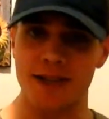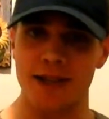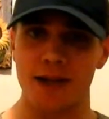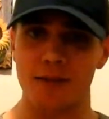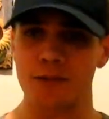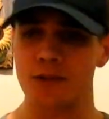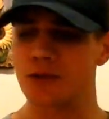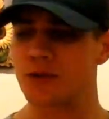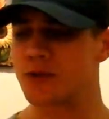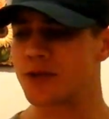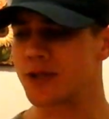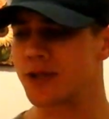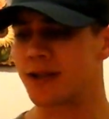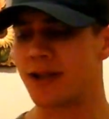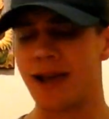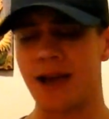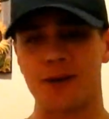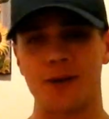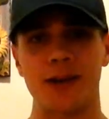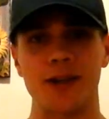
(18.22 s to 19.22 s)
that I'm using,
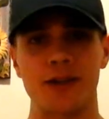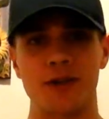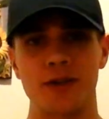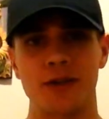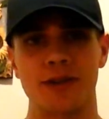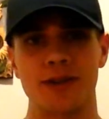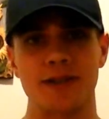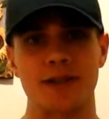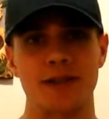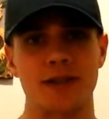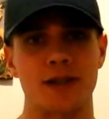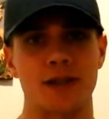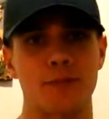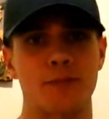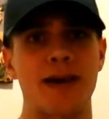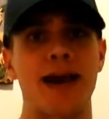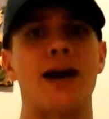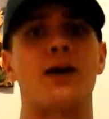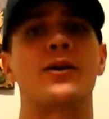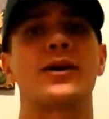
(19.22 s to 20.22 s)
how I cook this up,
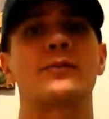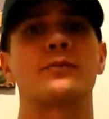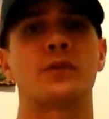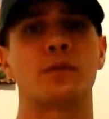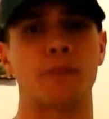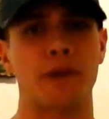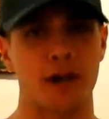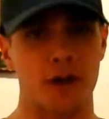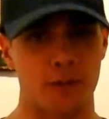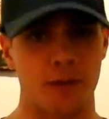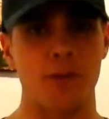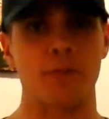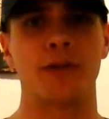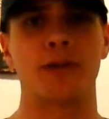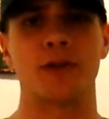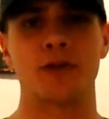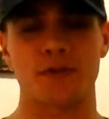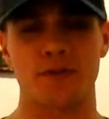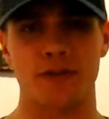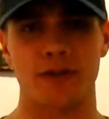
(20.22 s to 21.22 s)
how I prepare my
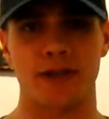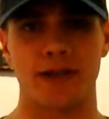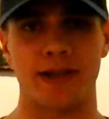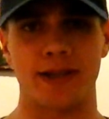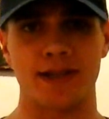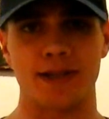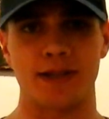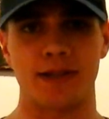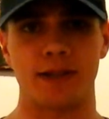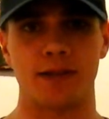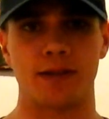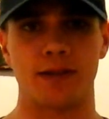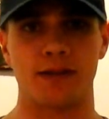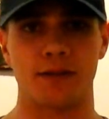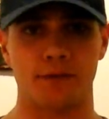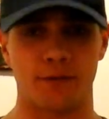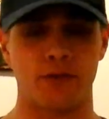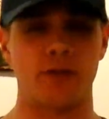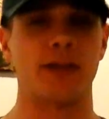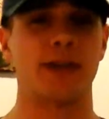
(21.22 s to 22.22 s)
meals for the next
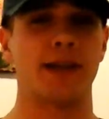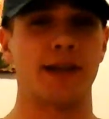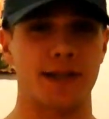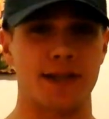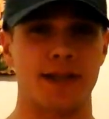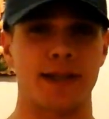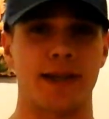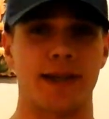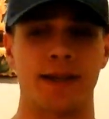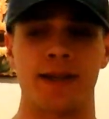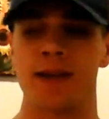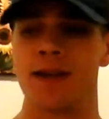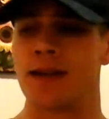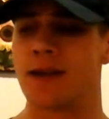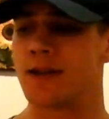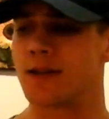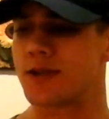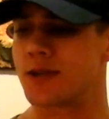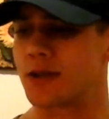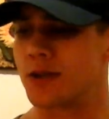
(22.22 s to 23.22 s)
day.
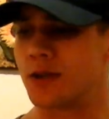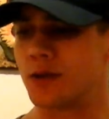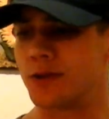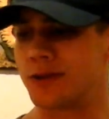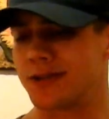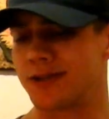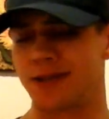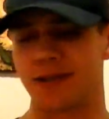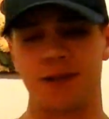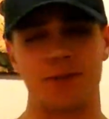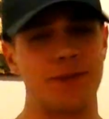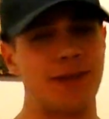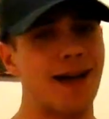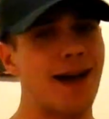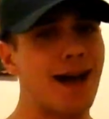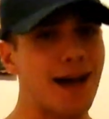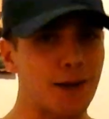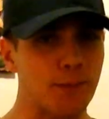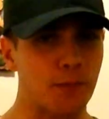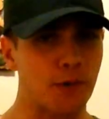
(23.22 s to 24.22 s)
So it's going to be
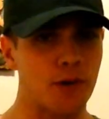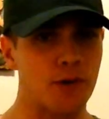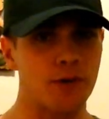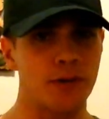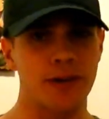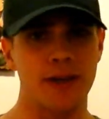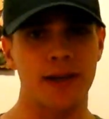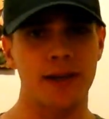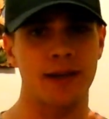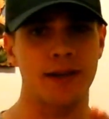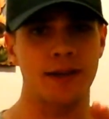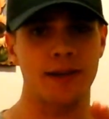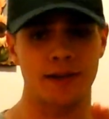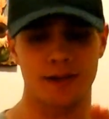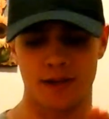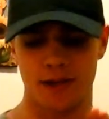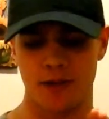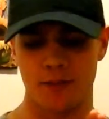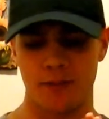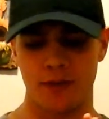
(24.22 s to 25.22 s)
high protein,
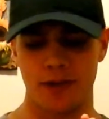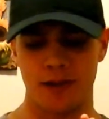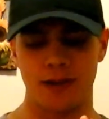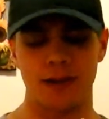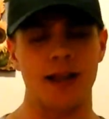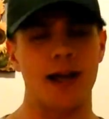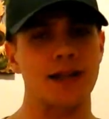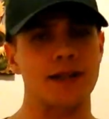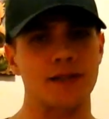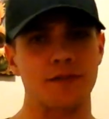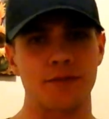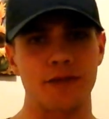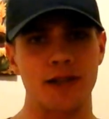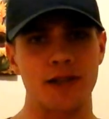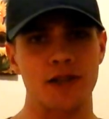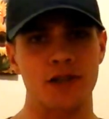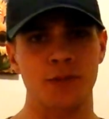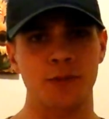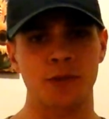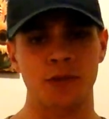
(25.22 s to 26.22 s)
it's going to be lots of
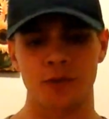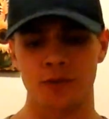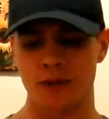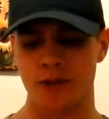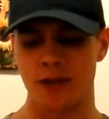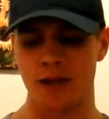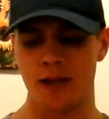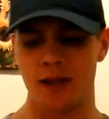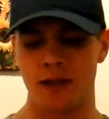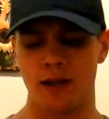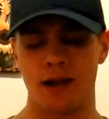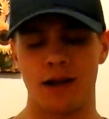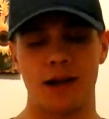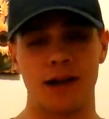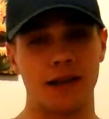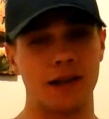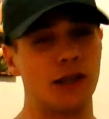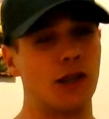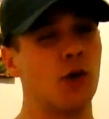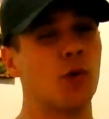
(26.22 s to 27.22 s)
vegetables,
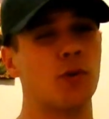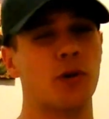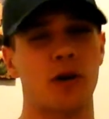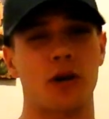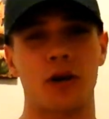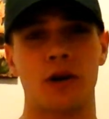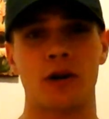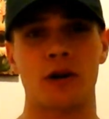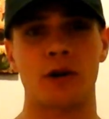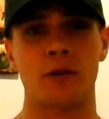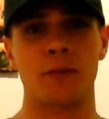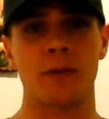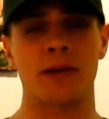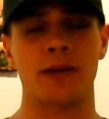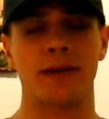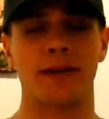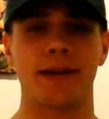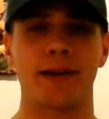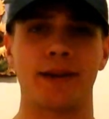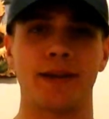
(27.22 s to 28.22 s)
low carb,
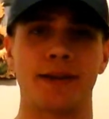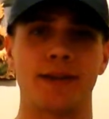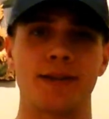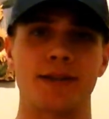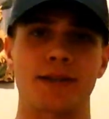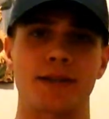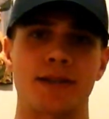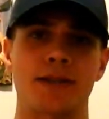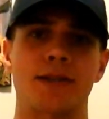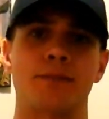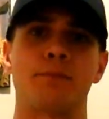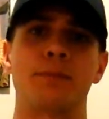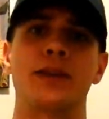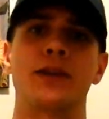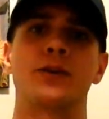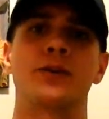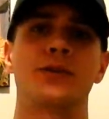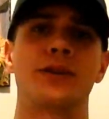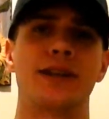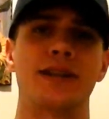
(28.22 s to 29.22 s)
and this is a
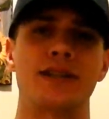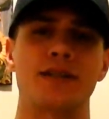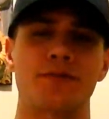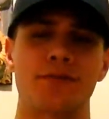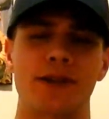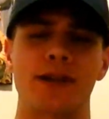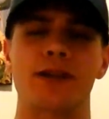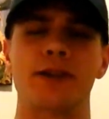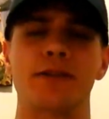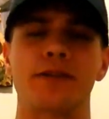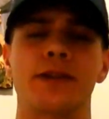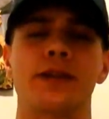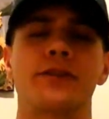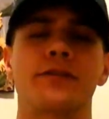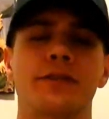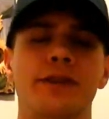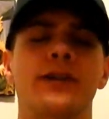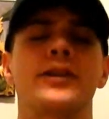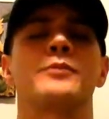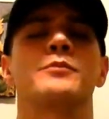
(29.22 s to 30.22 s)
meal that is very, very,
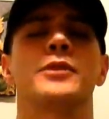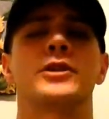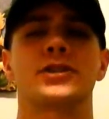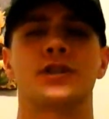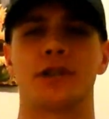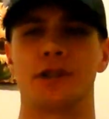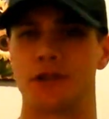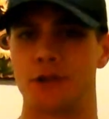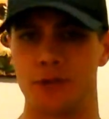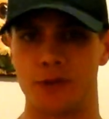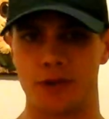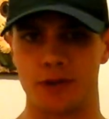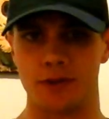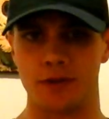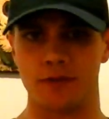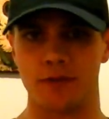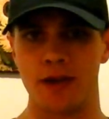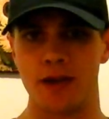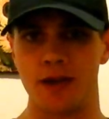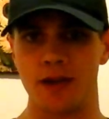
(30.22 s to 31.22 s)
very much conducive